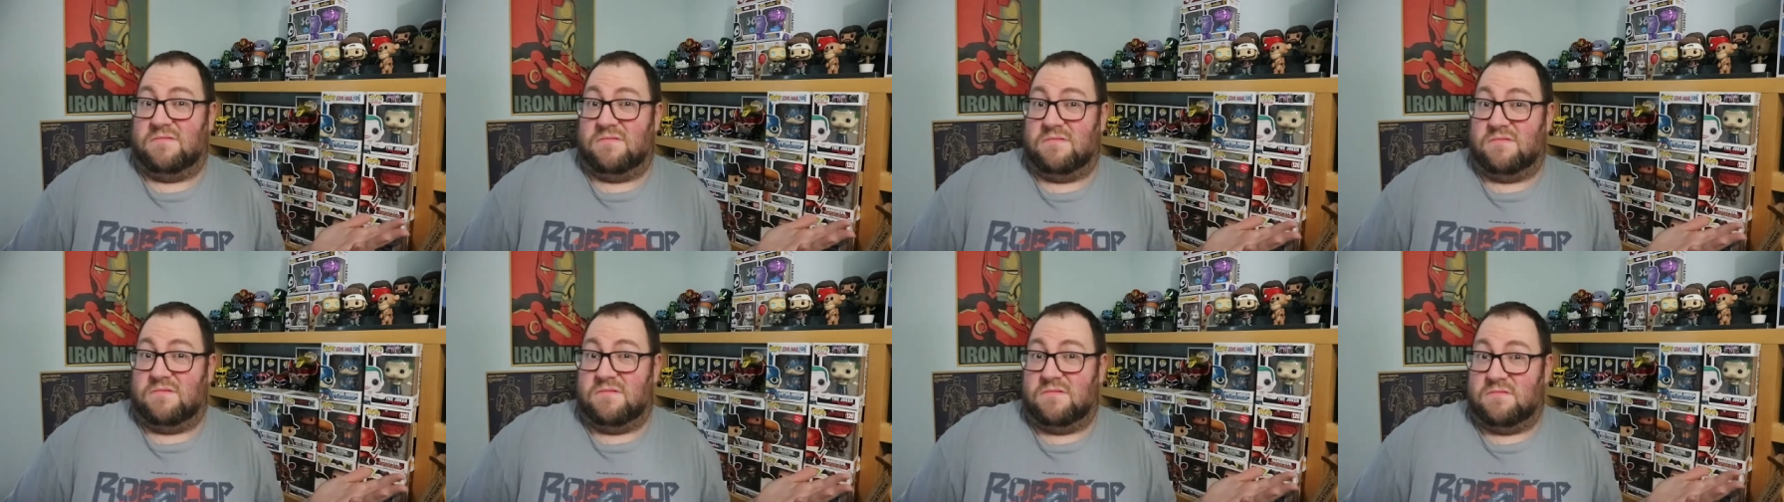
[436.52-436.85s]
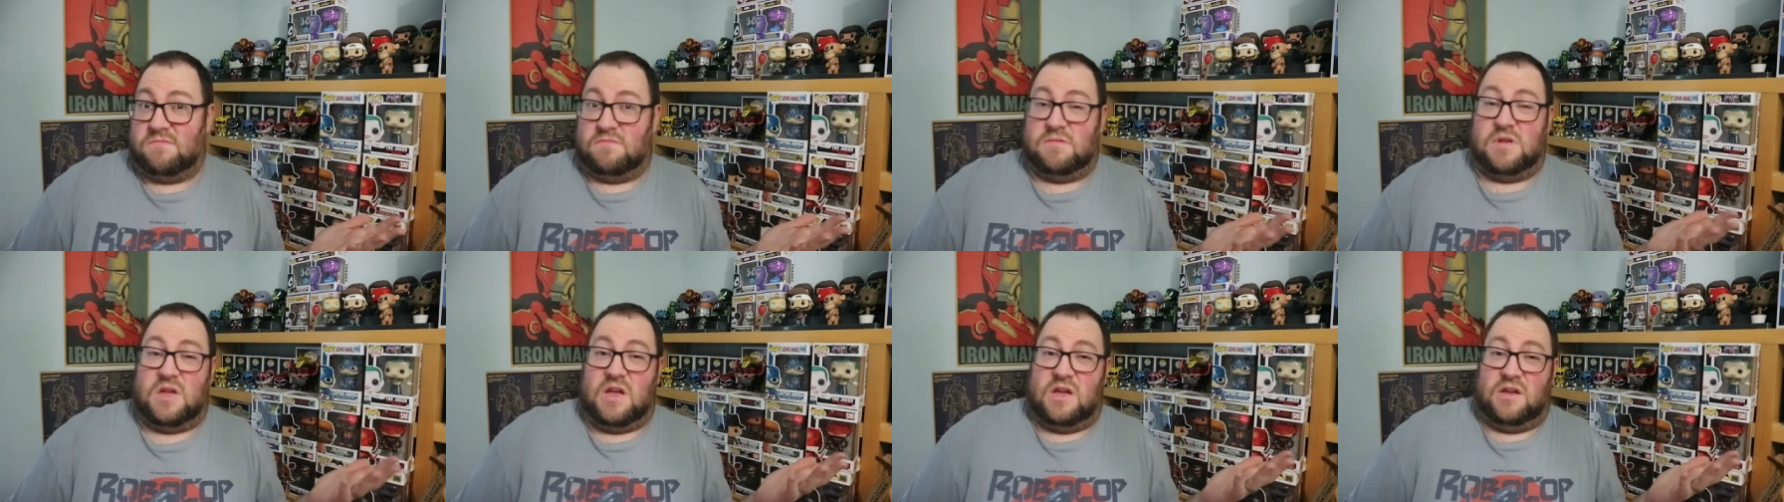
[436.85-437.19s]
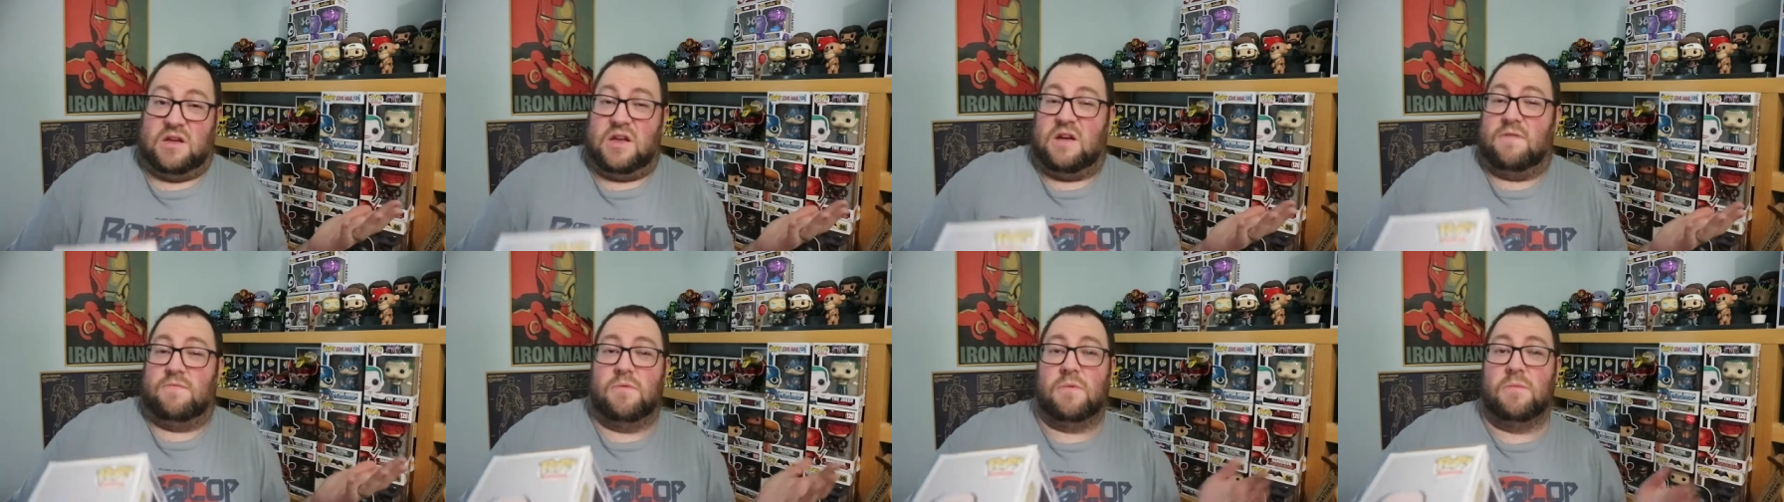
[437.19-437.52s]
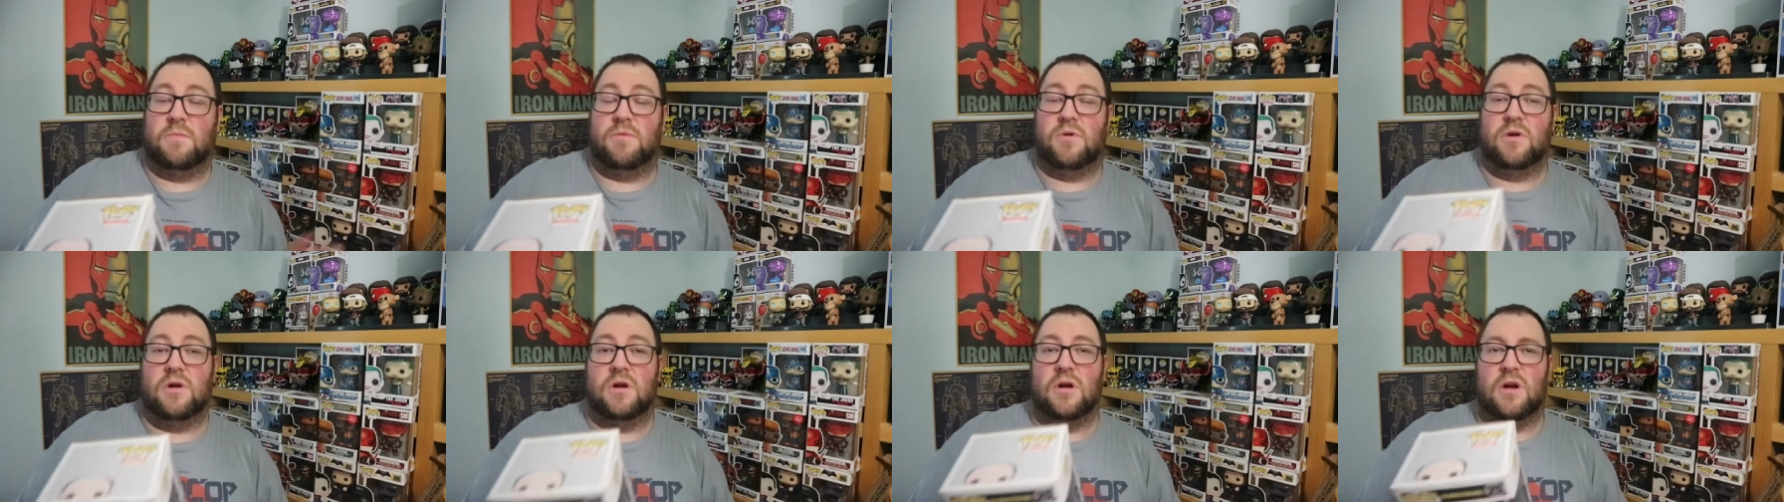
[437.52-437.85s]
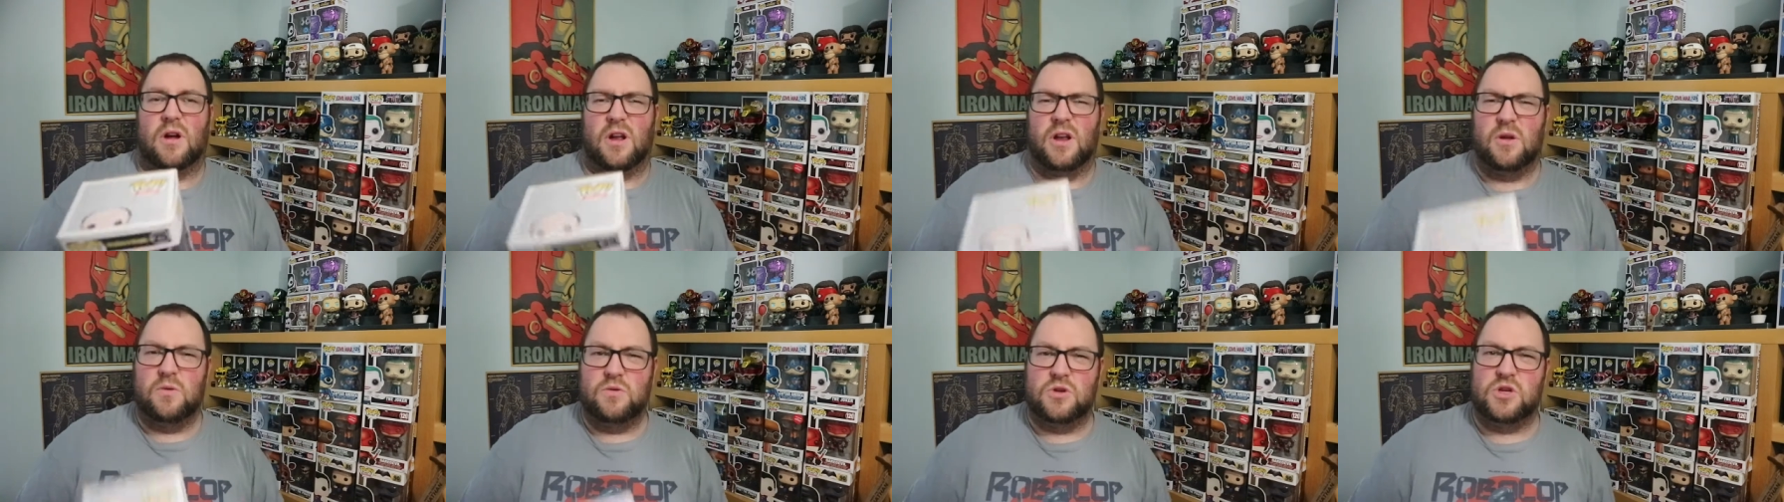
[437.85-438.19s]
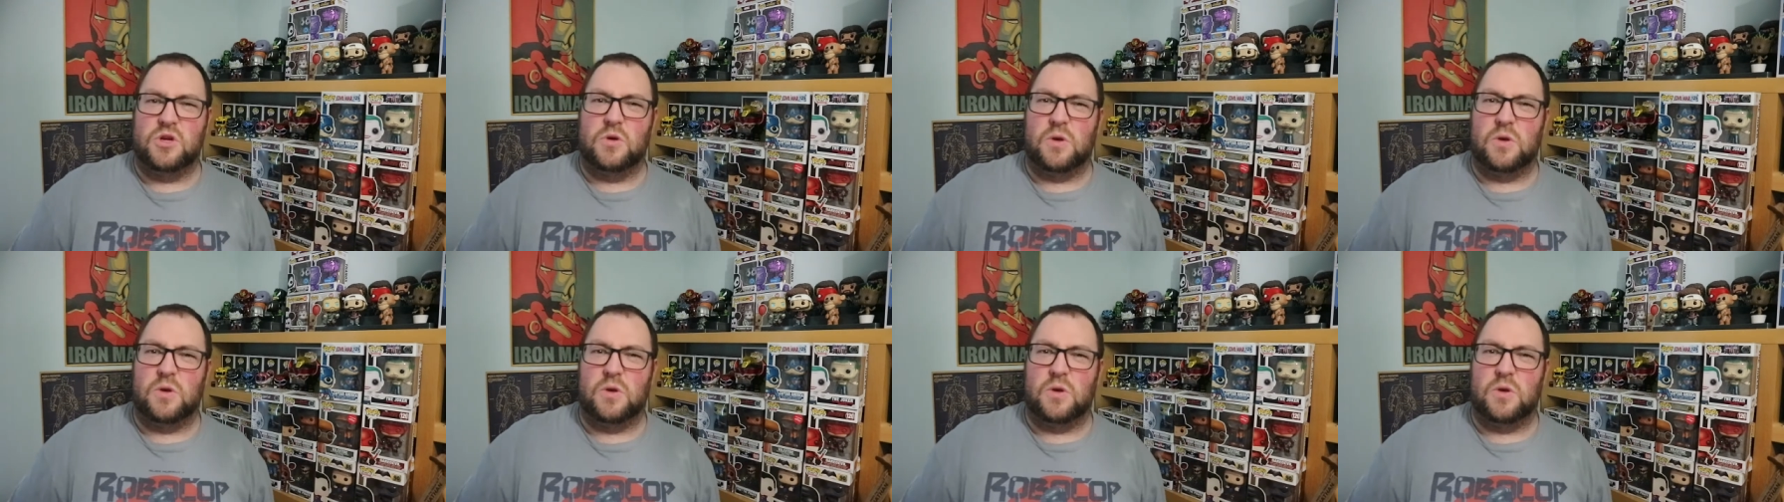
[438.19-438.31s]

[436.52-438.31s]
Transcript: Uh, I can't remember. I